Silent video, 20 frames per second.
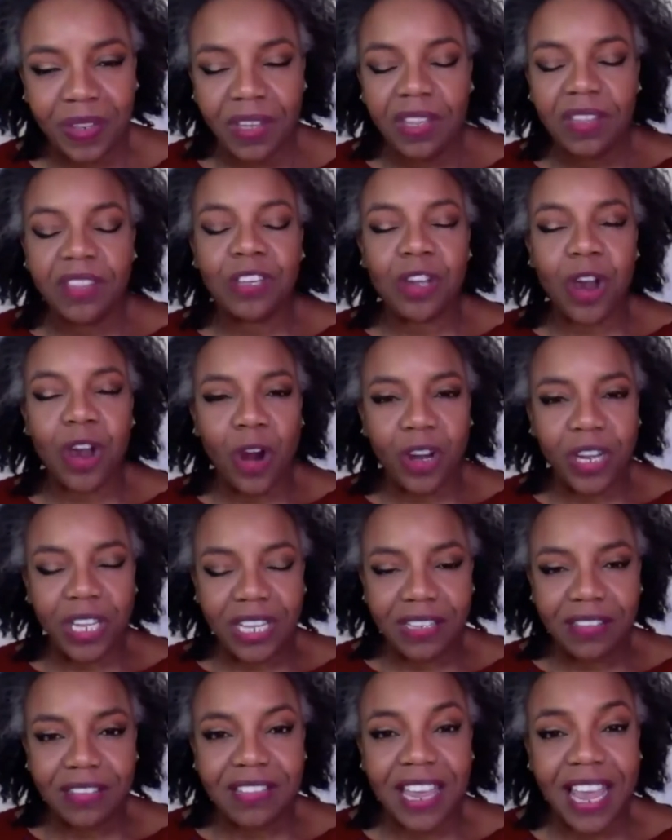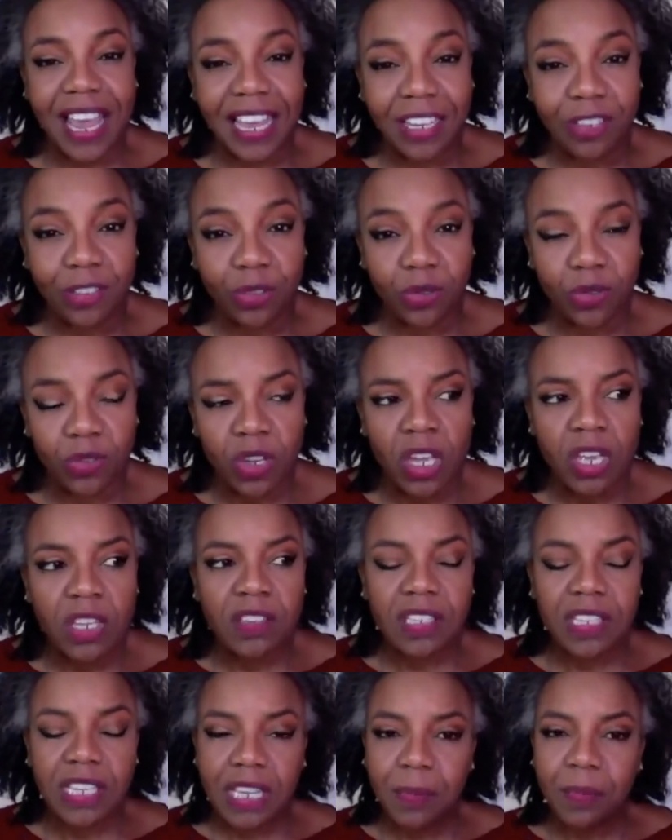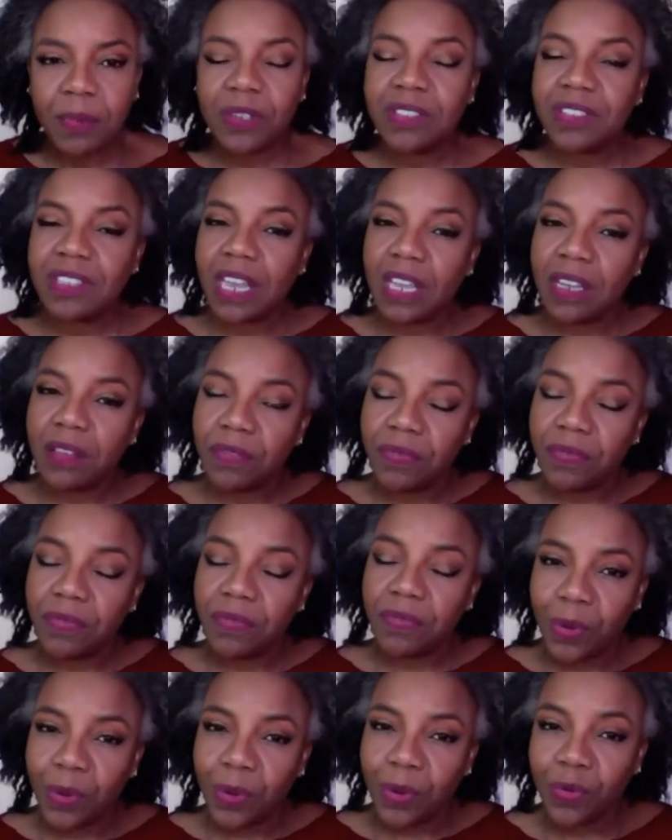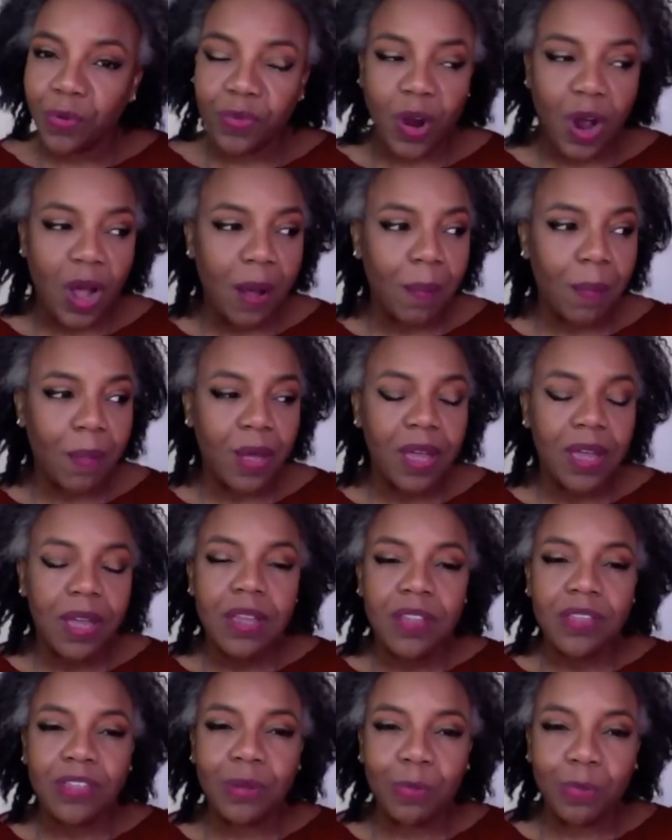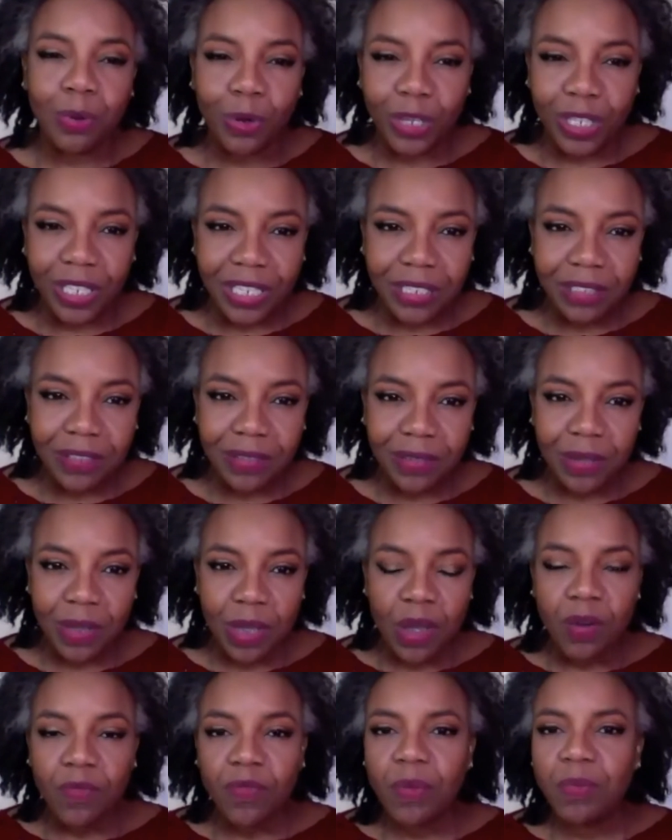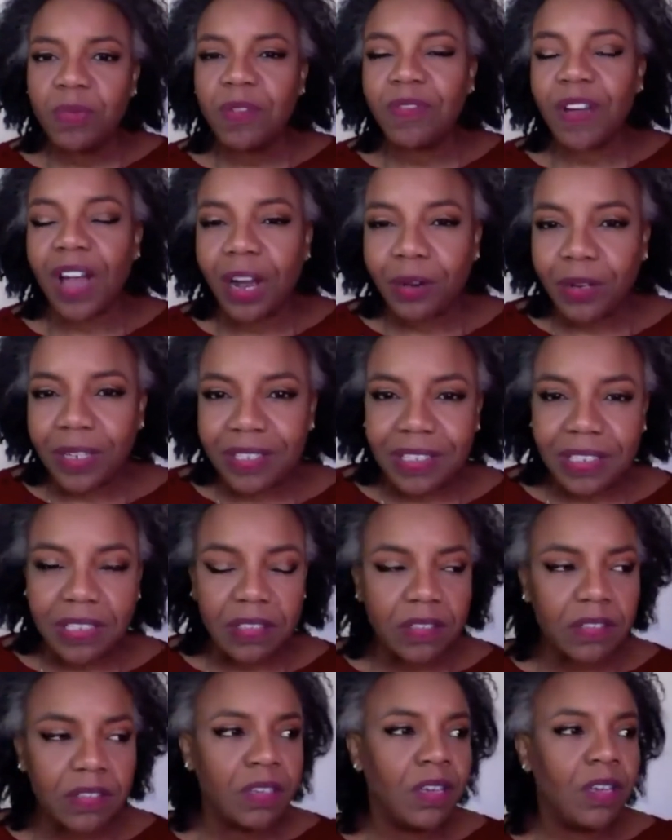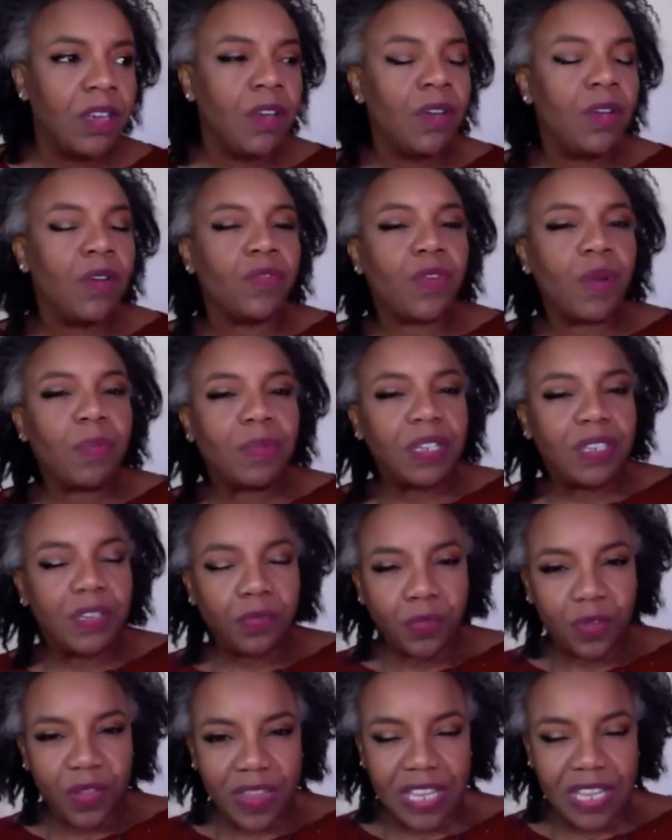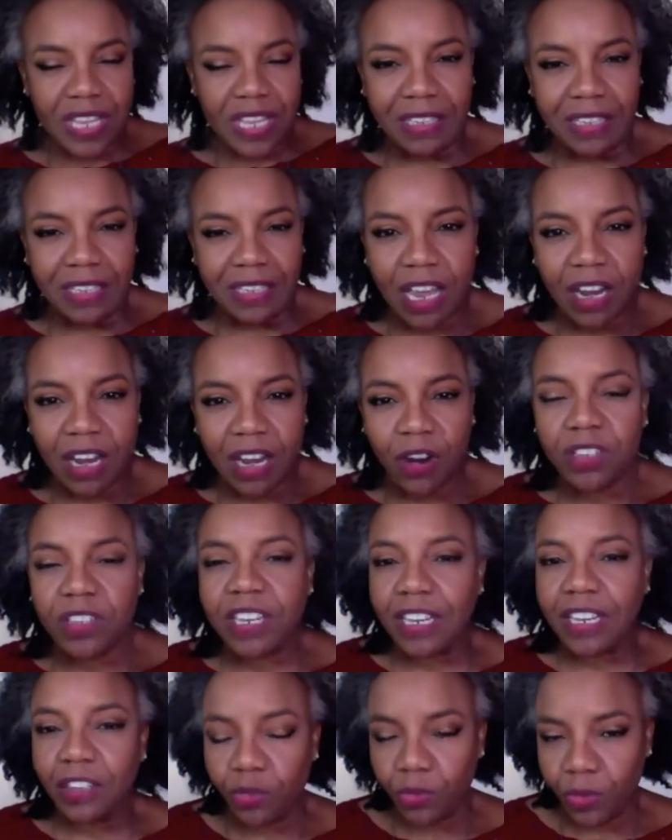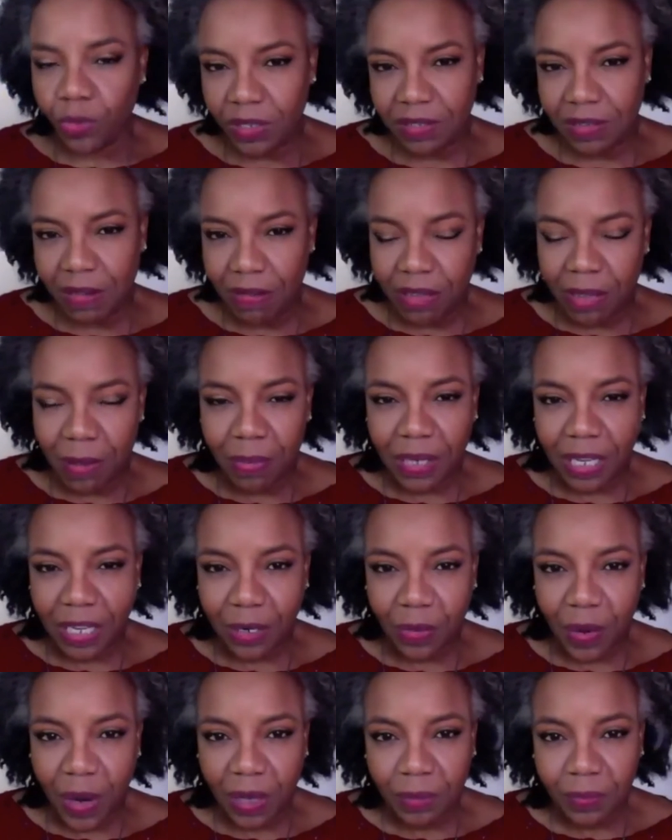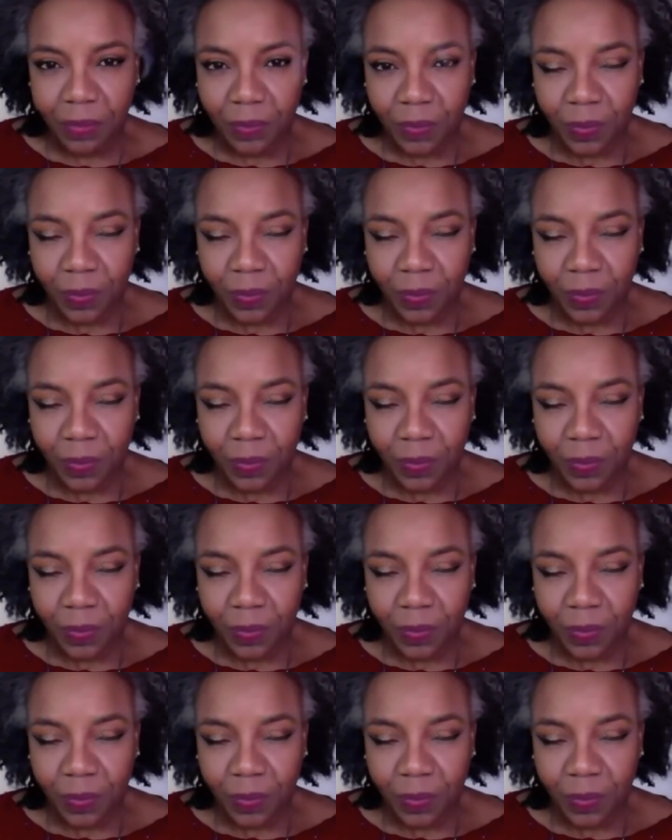the guardians, the angels, to keep us safe from the bullies, from the viruses, from the different things that are dangerous on the playground.